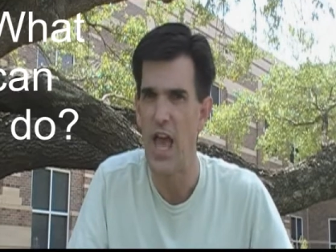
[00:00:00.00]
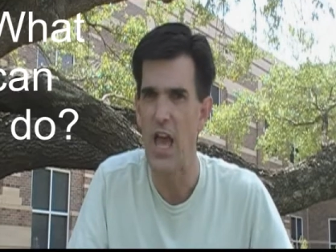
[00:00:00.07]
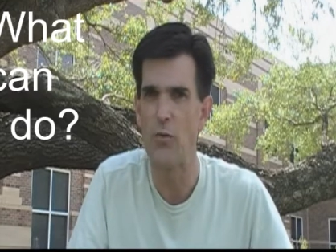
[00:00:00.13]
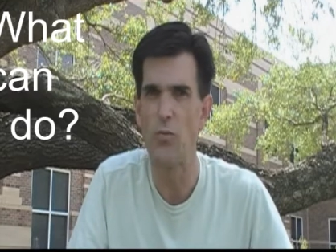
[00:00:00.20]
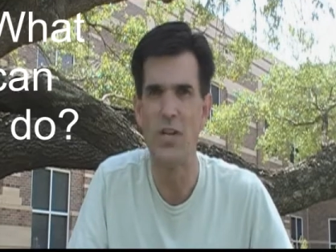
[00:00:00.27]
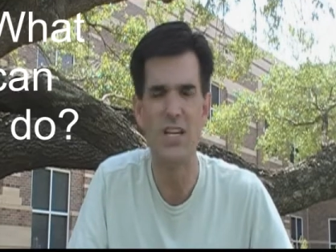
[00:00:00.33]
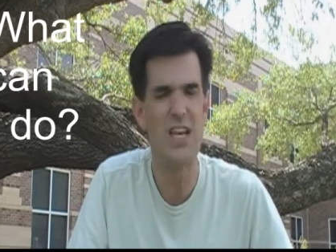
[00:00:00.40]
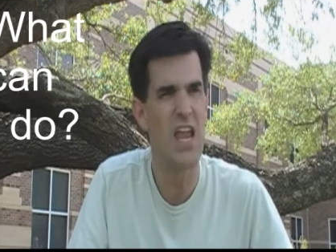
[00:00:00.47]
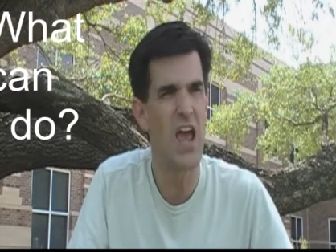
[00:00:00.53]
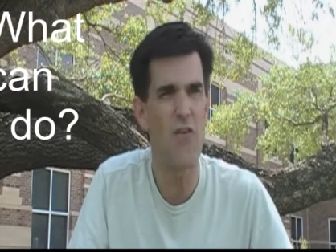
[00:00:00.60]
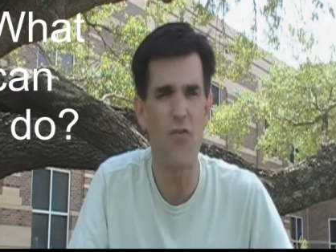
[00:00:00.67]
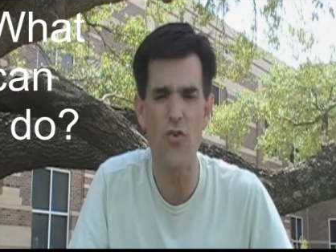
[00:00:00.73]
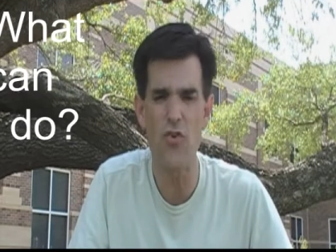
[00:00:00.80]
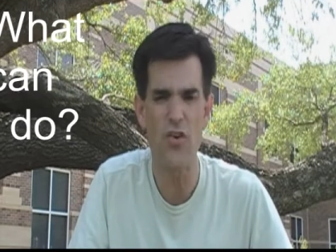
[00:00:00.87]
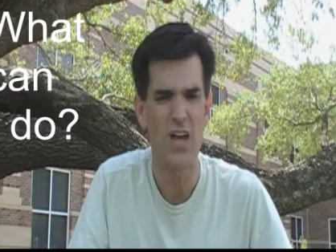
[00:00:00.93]
and we
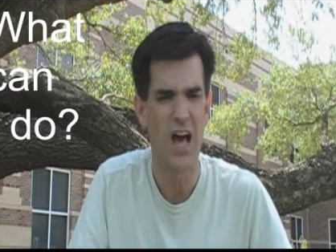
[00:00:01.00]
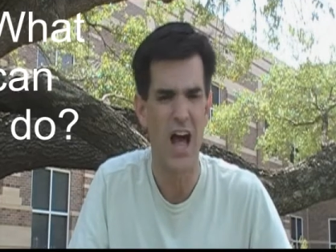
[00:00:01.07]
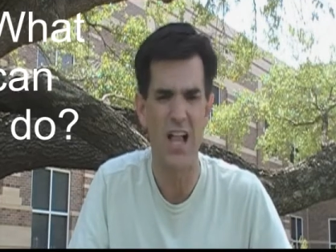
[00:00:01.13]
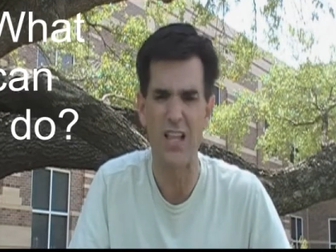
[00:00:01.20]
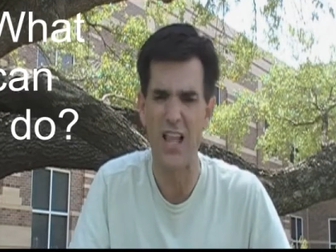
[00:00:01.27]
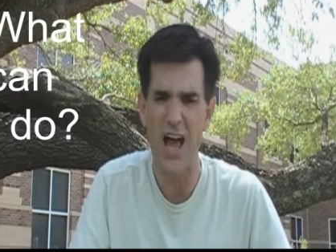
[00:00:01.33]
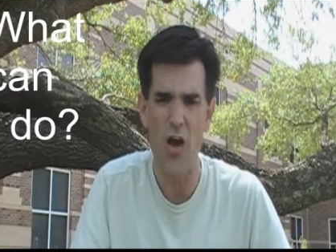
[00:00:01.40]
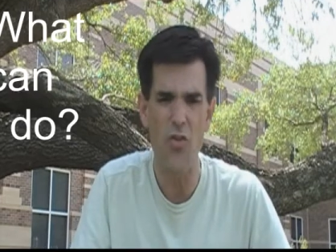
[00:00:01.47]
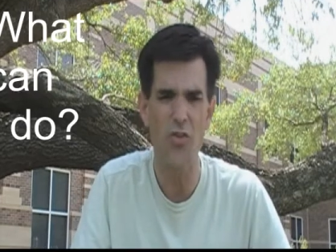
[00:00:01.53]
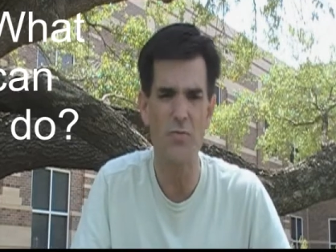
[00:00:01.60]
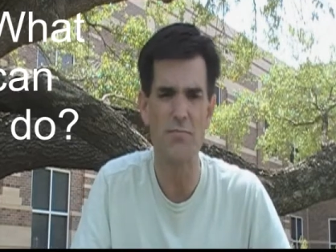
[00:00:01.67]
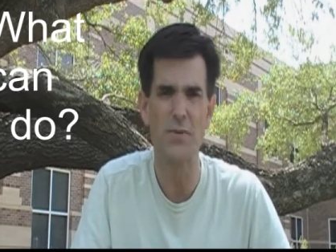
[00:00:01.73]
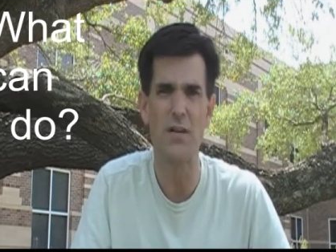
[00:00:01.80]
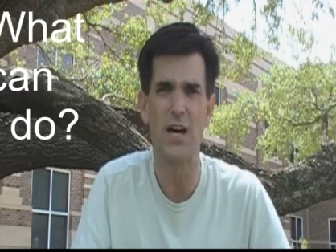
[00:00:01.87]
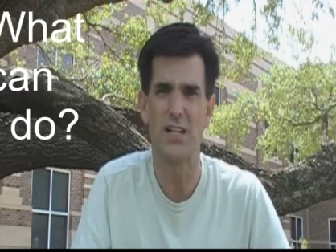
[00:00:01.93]
never allow
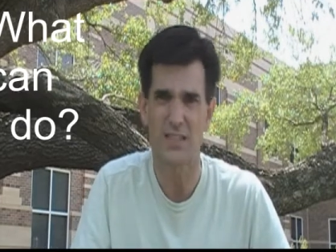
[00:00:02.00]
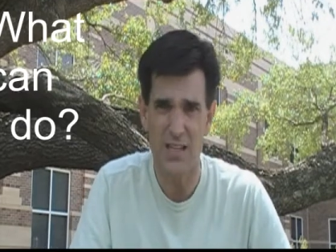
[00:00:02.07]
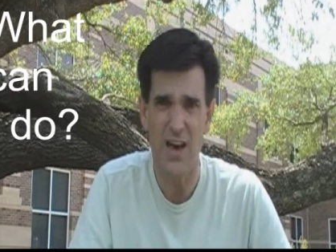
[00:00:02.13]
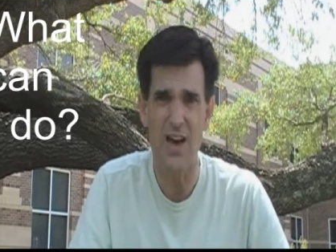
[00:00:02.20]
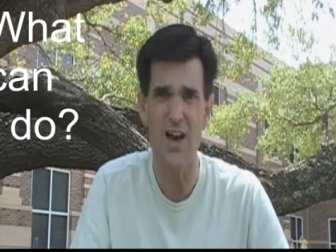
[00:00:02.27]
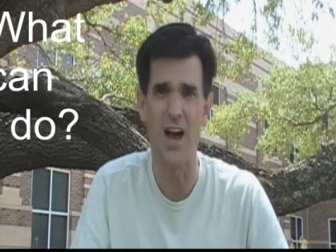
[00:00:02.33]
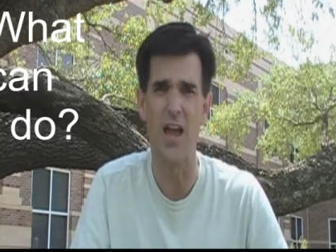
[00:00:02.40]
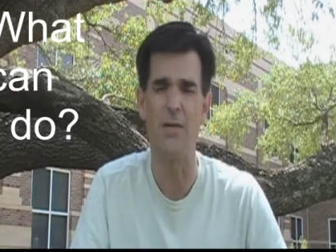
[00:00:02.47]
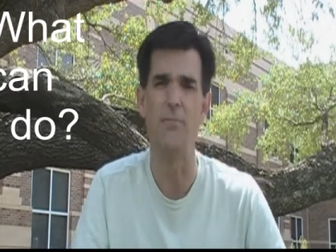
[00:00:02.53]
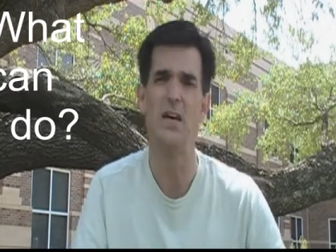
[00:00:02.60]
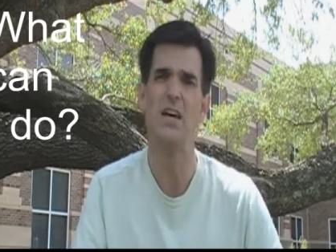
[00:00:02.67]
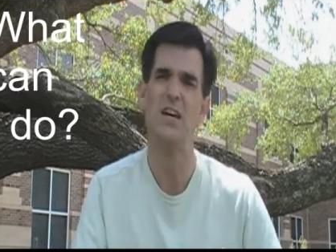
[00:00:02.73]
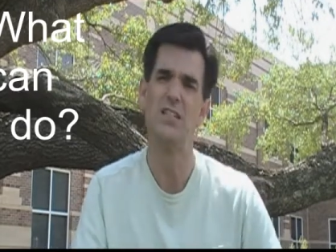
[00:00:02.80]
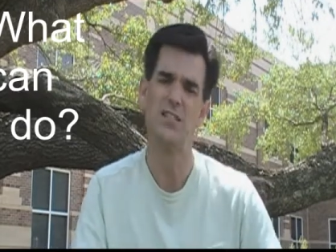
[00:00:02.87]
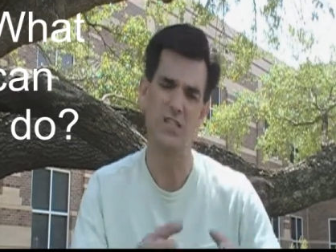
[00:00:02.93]
them time
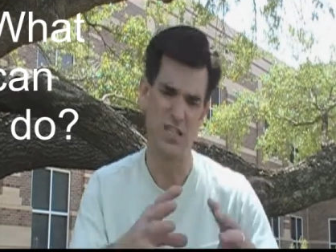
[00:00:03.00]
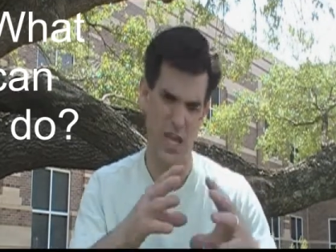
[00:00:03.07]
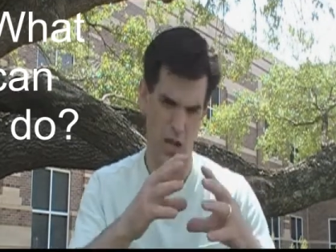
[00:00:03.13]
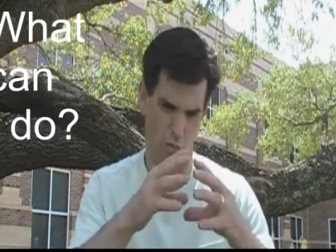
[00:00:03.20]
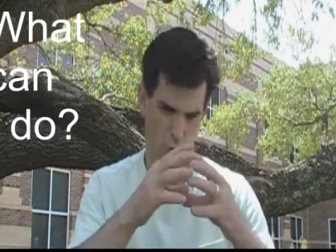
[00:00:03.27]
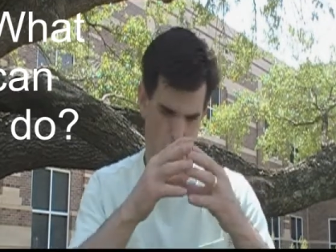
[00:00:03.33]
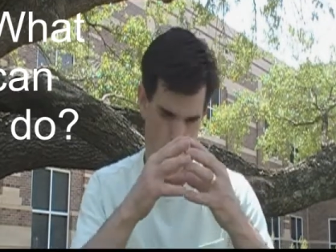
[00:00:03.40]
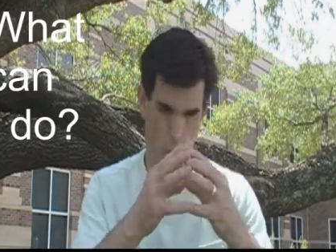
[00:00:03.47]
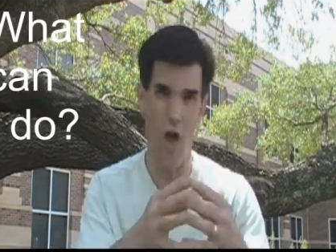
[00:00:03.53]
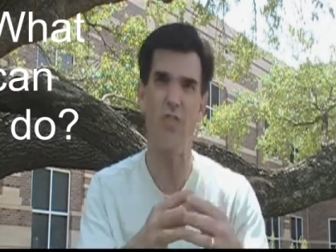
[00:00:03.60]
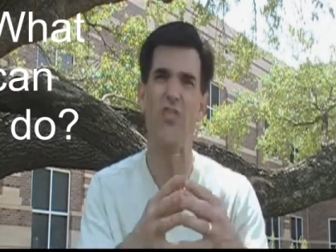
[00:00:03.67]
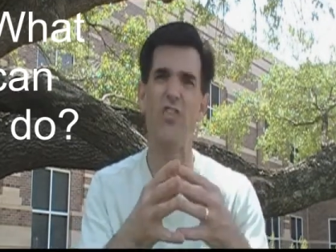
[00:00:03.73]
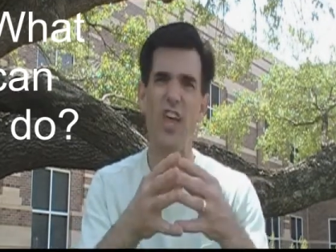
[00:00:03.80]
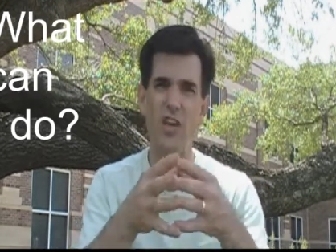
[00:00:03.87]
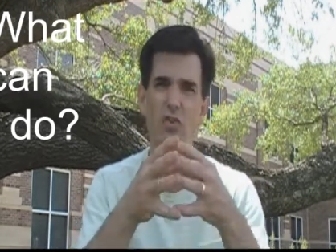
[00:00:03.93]
to take what
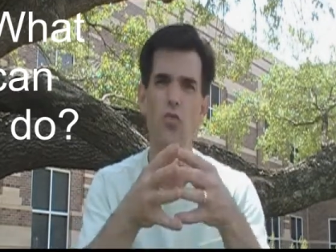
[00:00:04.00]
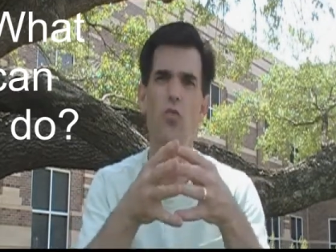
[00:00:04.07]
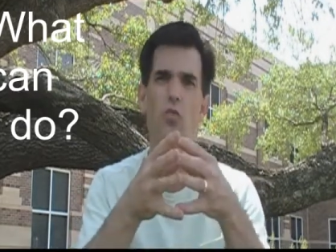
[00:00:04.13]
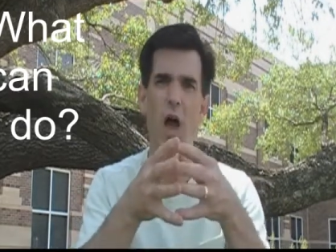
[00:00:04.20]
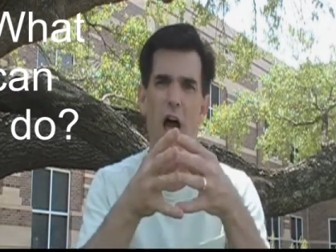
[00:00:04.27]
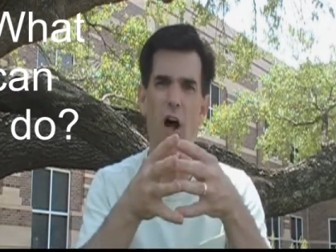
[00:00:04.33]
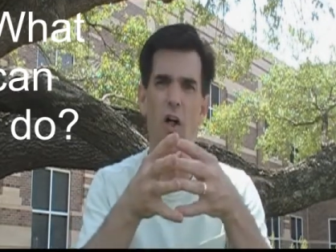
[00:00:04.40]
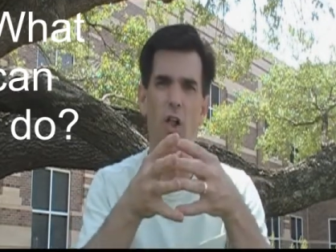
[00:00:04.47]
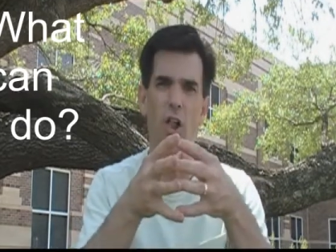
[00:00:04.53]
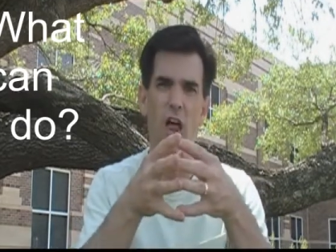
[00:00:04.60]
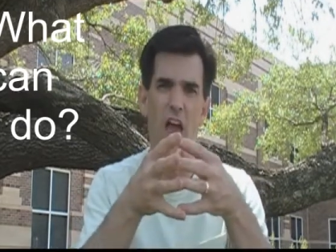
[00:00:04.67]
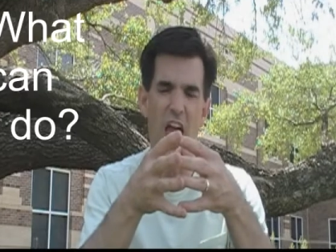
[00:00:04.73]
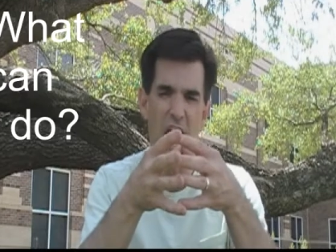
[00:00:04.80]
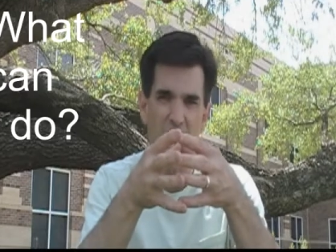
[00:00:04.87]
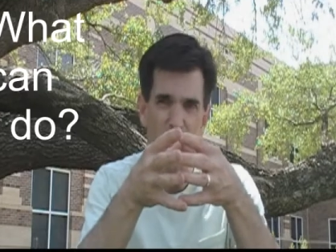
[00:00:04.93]
they do well
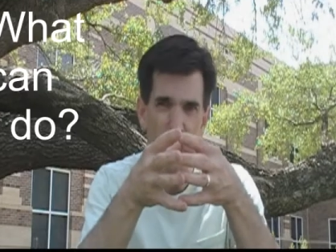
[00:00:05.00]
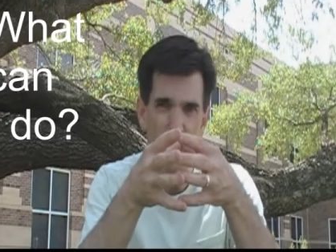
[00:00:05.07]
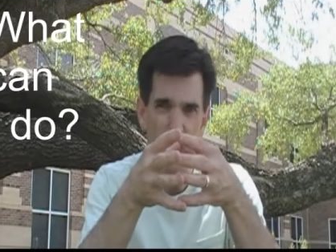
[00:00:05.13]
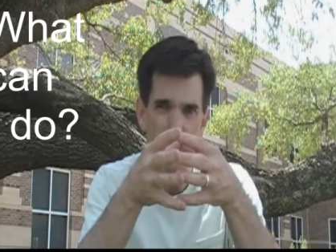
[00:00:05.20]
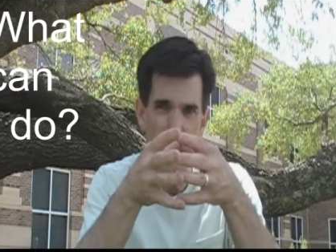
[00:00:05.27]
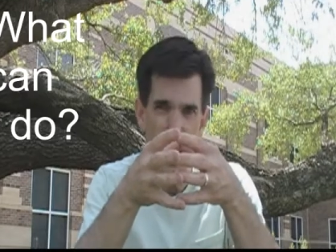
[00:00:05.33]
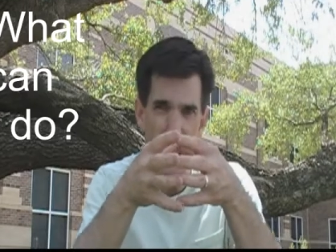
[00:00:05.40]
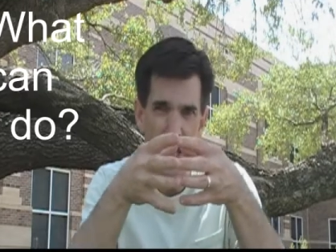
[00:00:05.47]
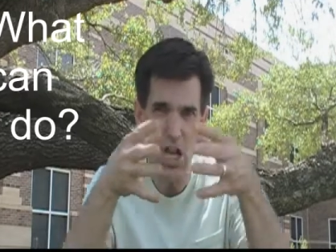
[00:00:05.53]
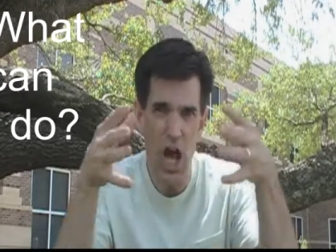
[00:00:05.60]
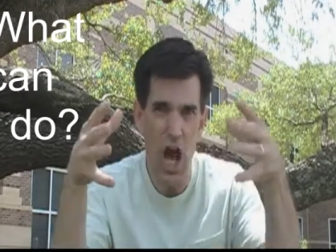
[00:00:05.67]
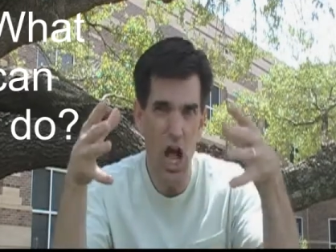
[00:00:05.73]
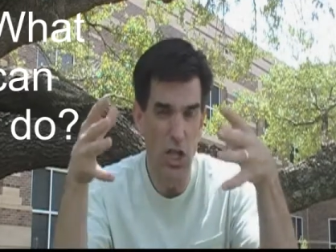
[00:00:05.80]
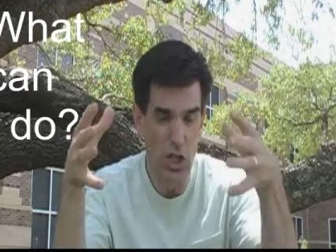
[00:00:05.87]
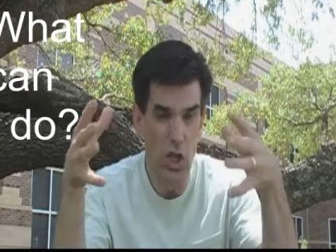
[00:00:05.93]
and just make it
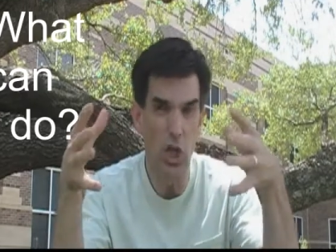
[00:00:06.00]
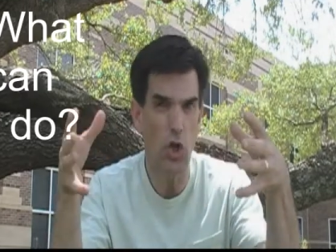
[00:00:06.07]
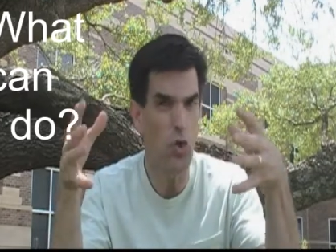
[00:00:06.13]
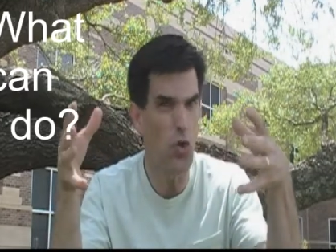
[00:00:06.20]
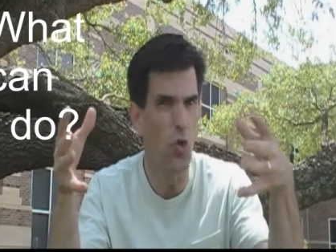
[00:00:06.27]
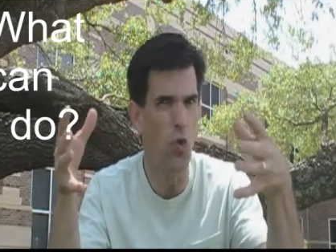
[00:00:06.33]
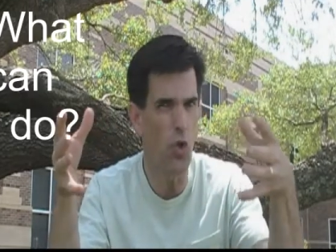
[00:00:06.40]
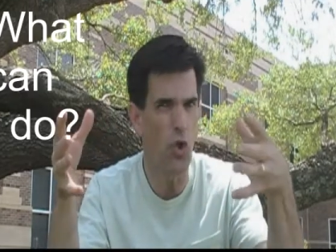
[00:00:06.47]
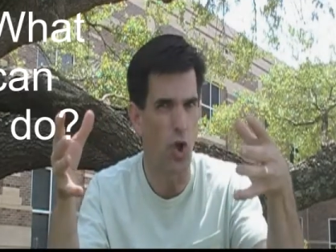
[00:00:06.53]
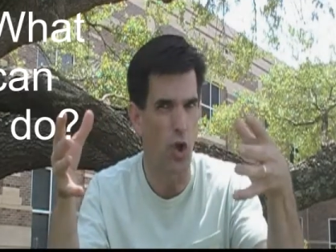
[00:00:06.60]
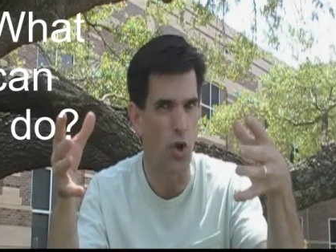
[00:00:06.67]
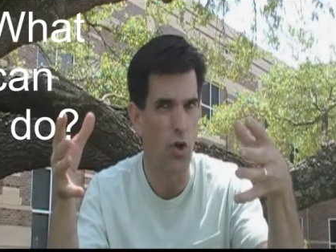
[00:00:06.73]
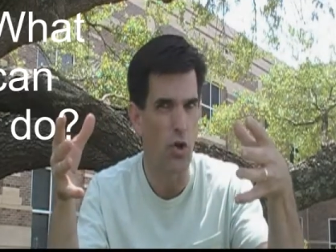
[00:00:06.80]
a little cooler.